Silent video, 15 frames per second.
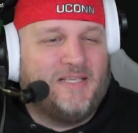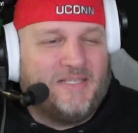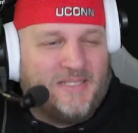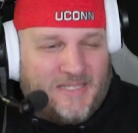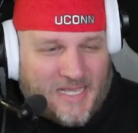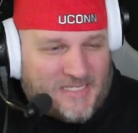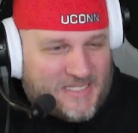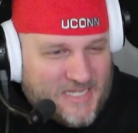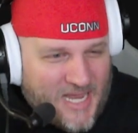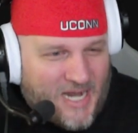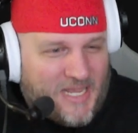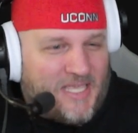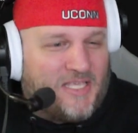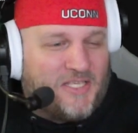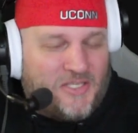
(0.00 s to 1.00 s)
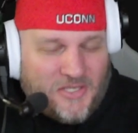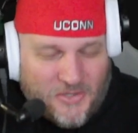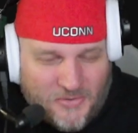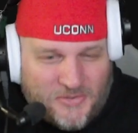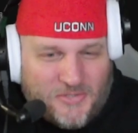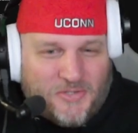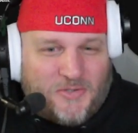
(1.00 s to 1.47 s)
yes, Nutty
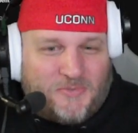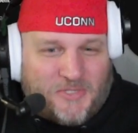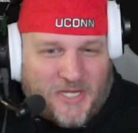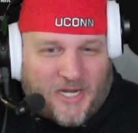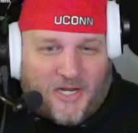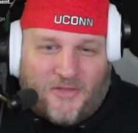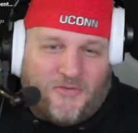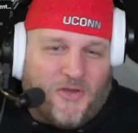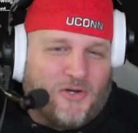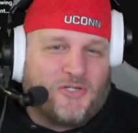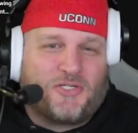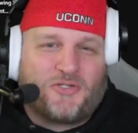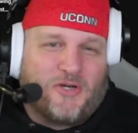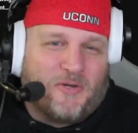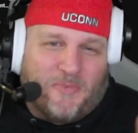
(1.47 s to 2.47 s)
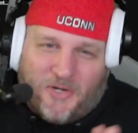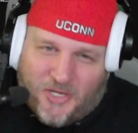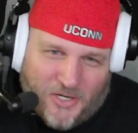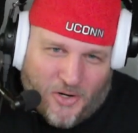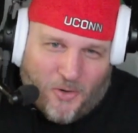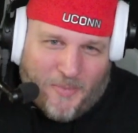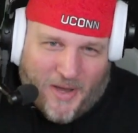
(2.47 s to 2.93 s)
YouTube channel. If you're a streamer,
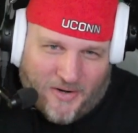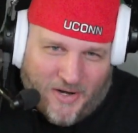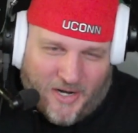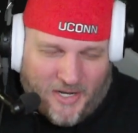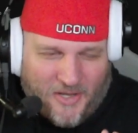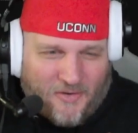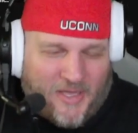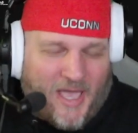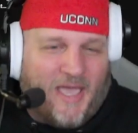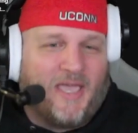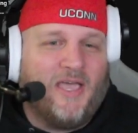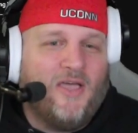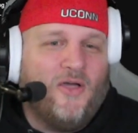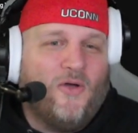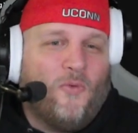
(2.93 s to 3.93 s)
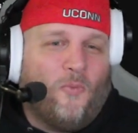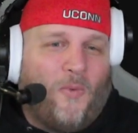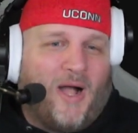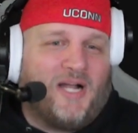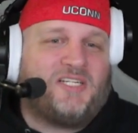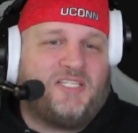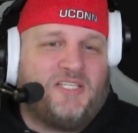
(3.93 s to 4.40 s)
you know about Nutty, okay?
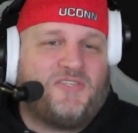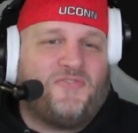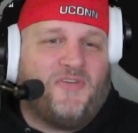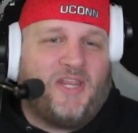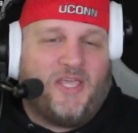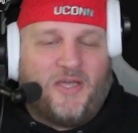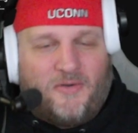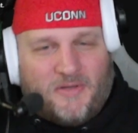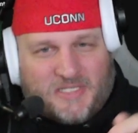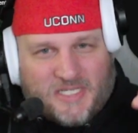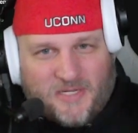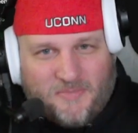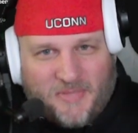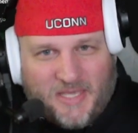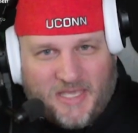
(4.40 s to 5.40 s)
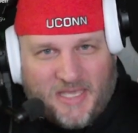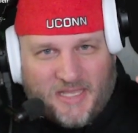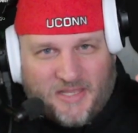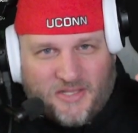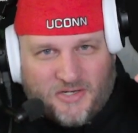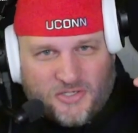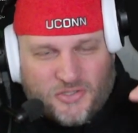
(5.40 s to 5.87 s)
Watch this video. It's going to be
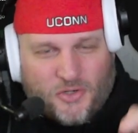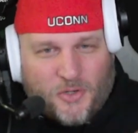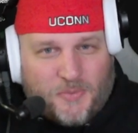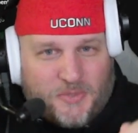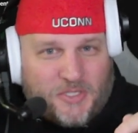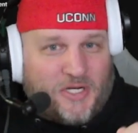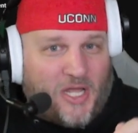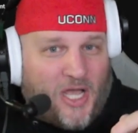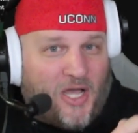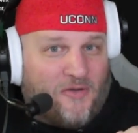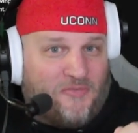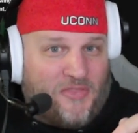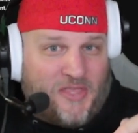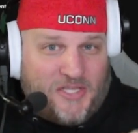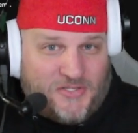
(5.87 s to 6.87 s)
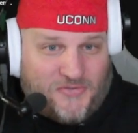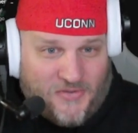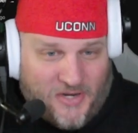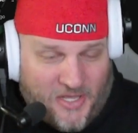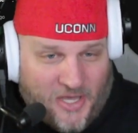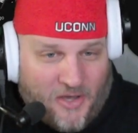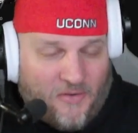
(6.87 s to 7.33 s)
in the description of this
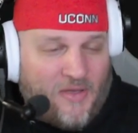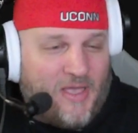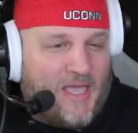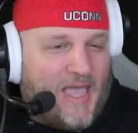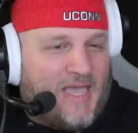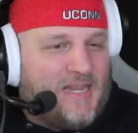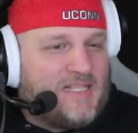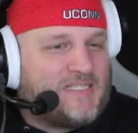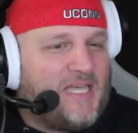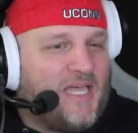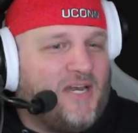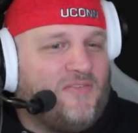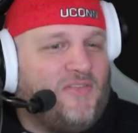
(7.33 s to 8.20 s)
video. And it's kind of